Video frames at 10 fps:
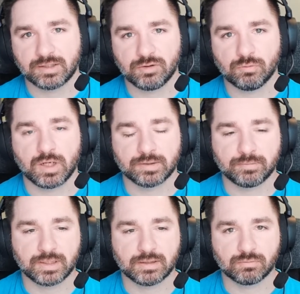you want to
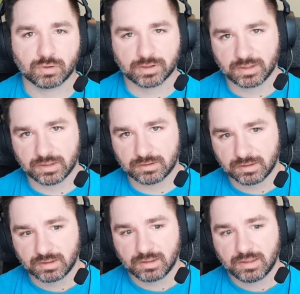be working
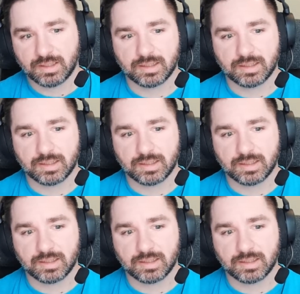in.